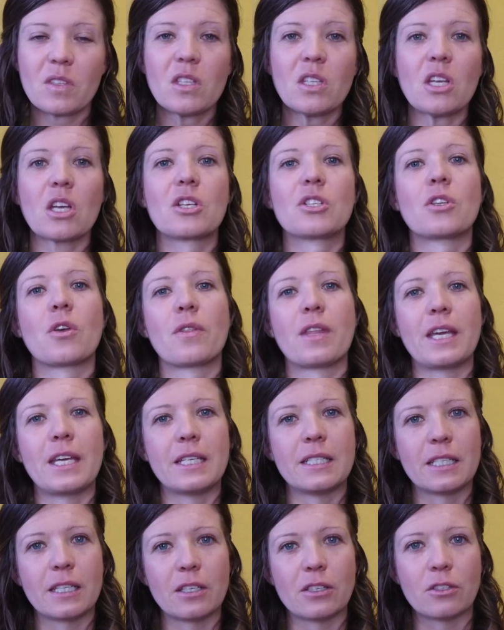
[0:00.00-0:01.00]
So they
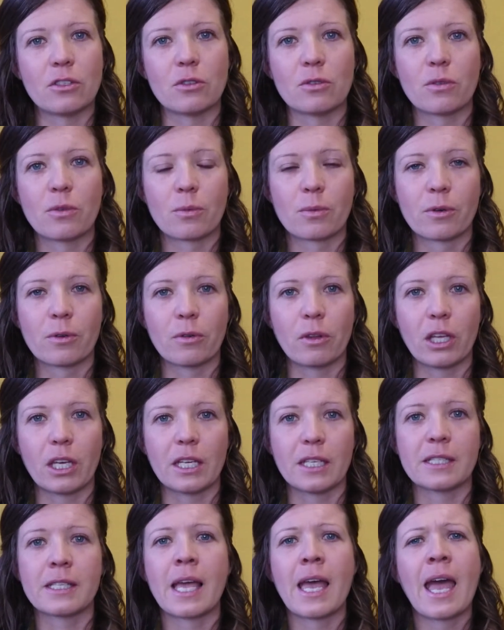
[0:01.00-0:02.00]
continued through
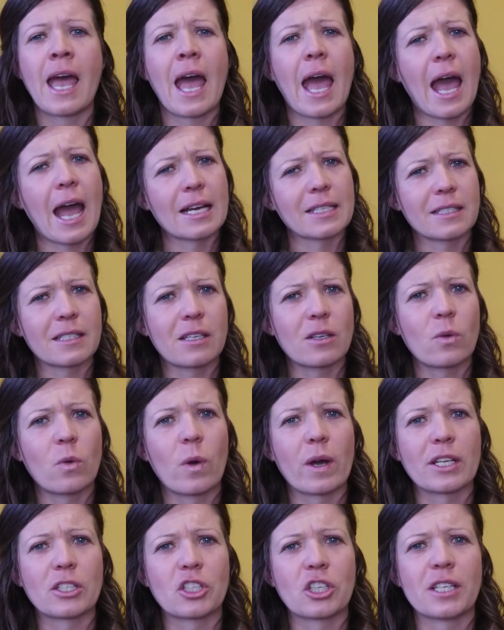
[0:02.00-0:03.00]
these, asking
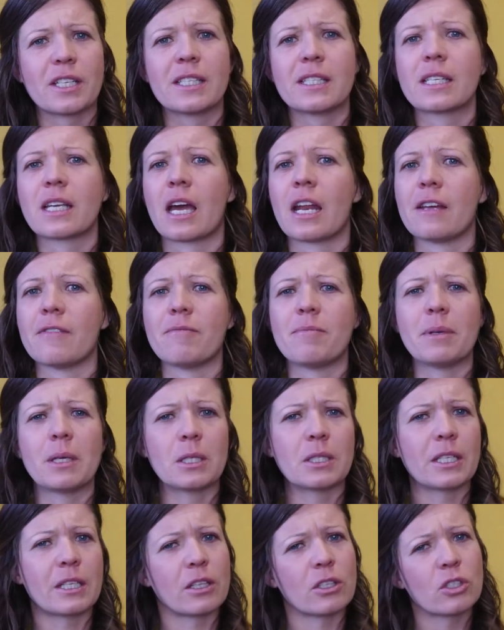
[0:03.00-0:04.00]
questions, kind of
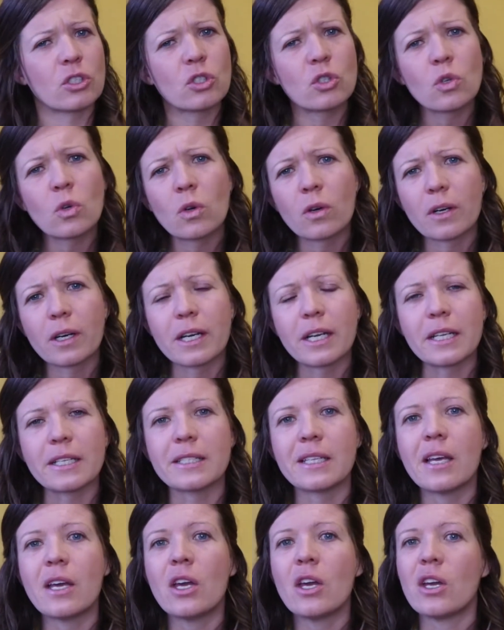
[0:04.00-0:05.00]
building the stories,
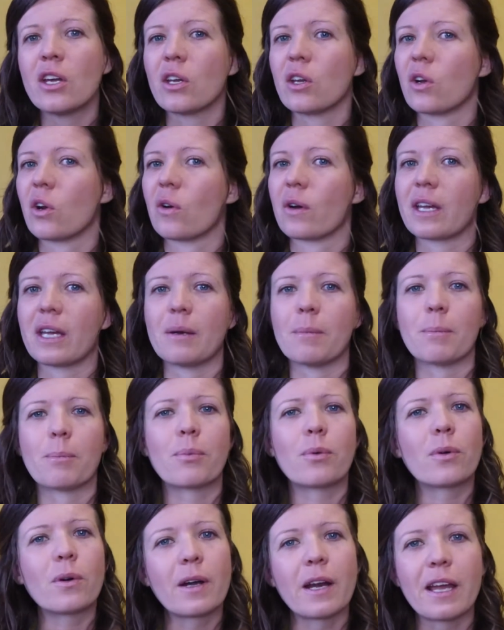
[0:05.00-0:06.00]
again,
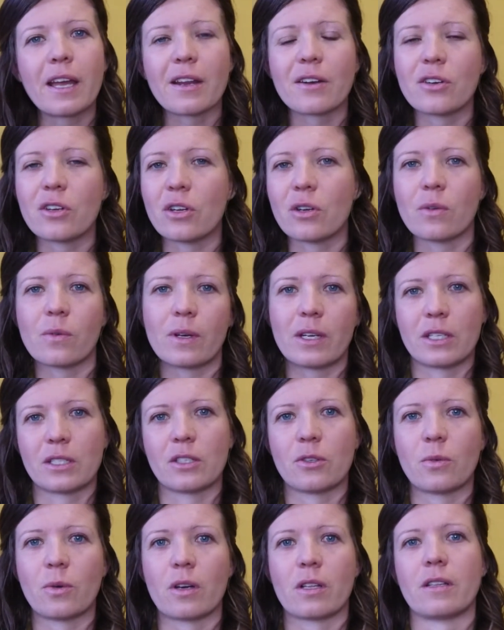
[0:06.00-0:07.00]
brand new
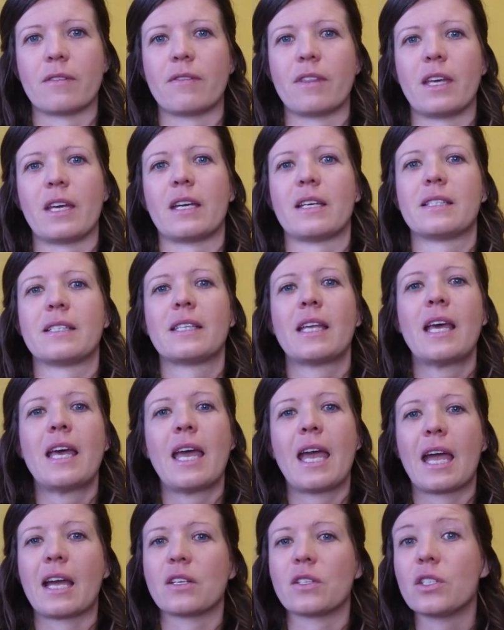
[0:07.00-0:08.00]
into all of this,
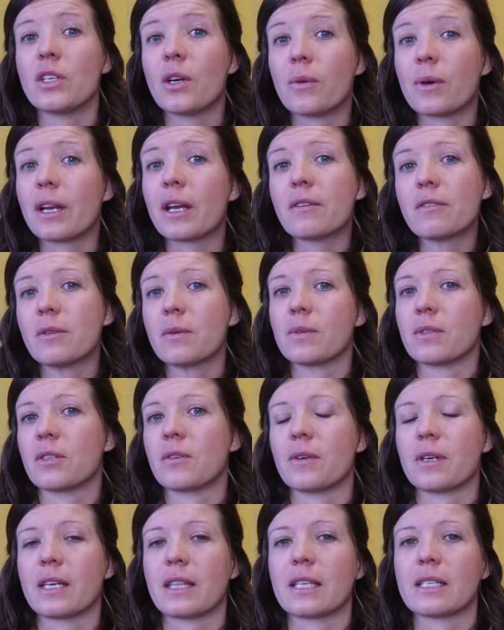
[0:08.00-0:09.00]
as no one else was
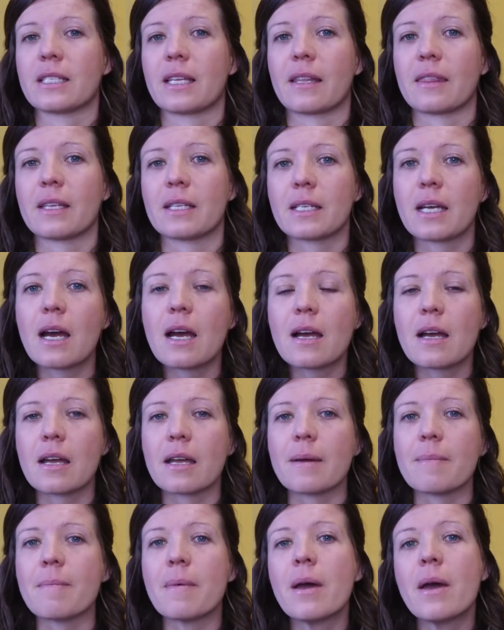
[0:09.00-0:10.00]
doing this at the
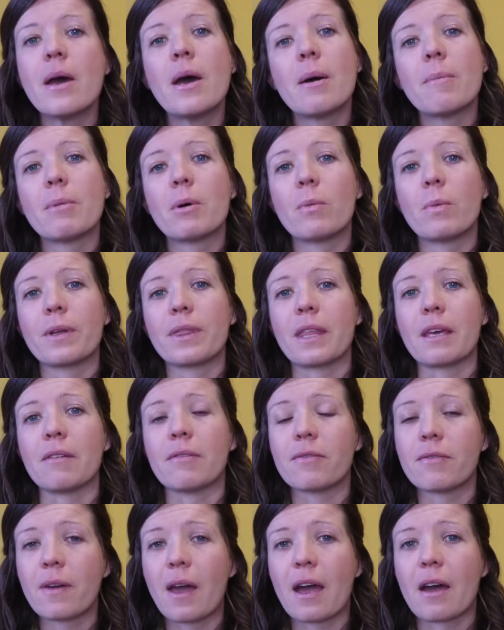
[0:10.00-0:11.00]
time. But what they
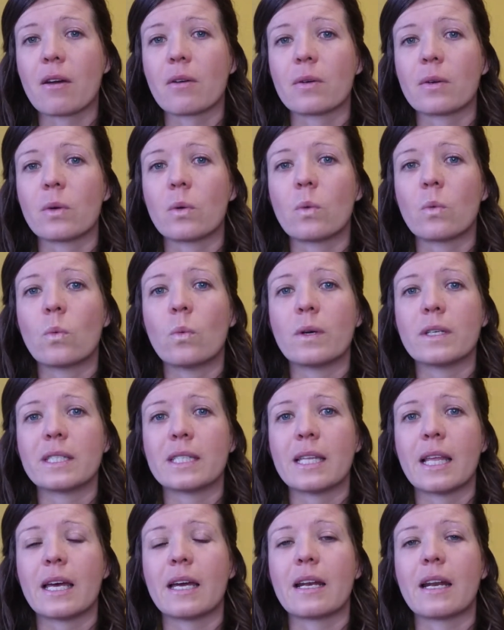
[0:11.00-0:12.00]
found was
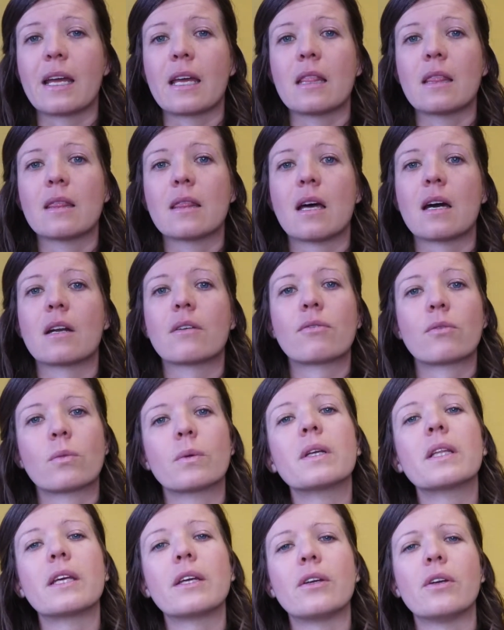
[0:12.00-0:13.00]
that a lot of
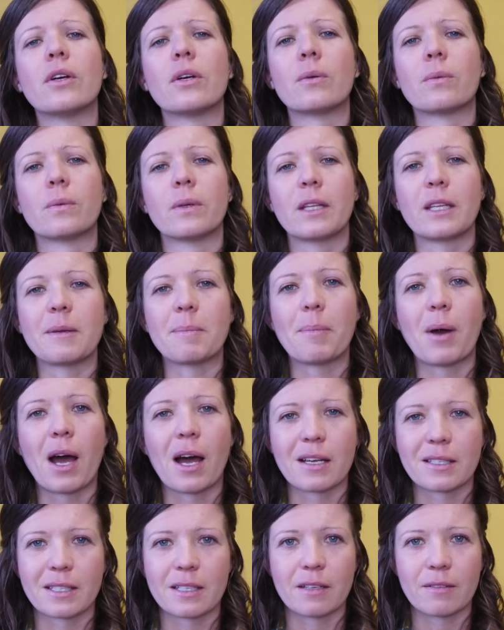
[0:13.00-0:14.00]
really good, really
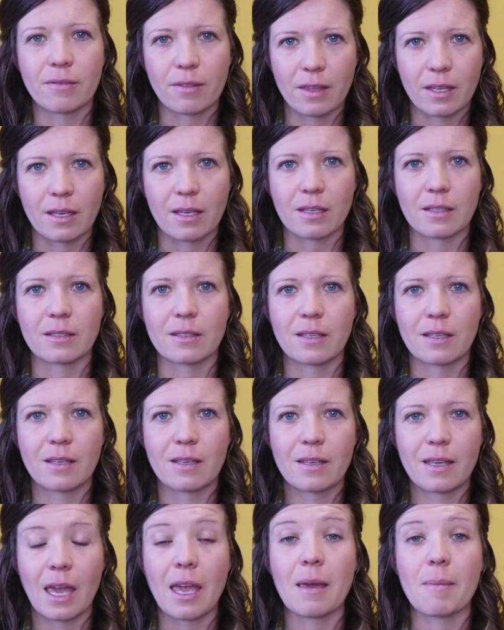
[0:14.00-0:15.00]
positive things
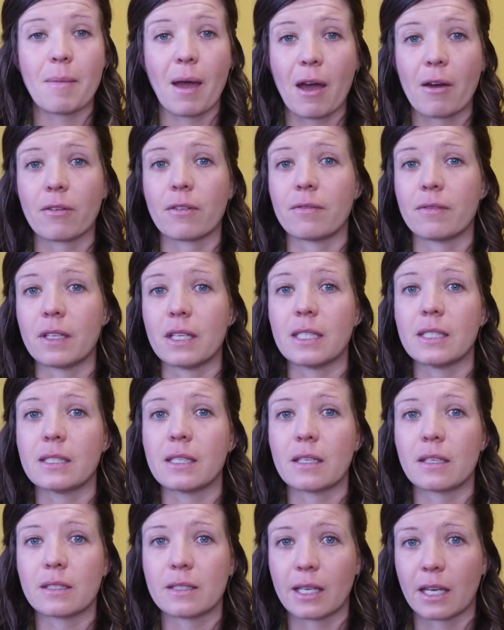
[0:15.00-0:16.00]
came out of these
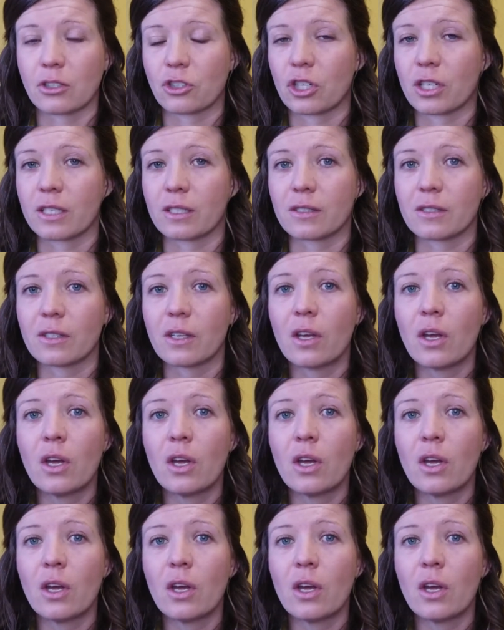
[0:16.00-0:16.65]
sessions.